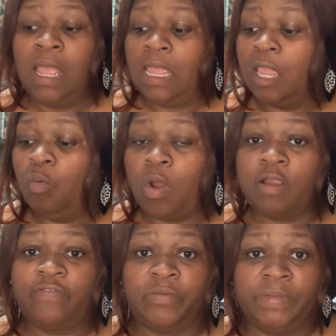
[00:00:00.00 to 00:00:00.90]
It worked
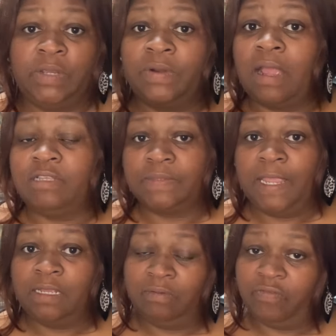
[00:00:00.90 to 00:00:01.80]
for me when I was
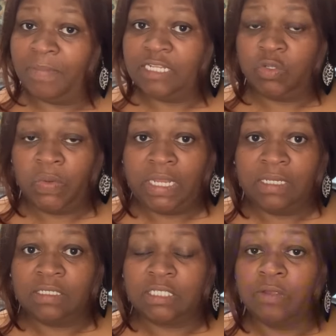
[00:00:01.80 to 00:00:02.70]
making them for my
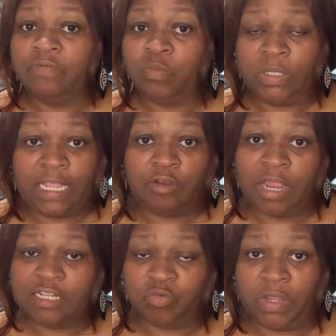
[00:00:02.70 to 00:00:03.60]
twins when they
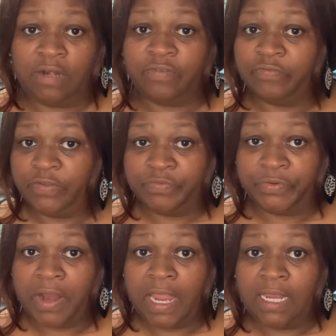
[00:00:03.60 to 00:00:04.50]
graduated from 5th
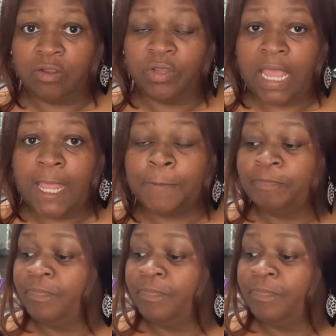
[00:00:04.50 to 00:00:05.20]
grade, okay?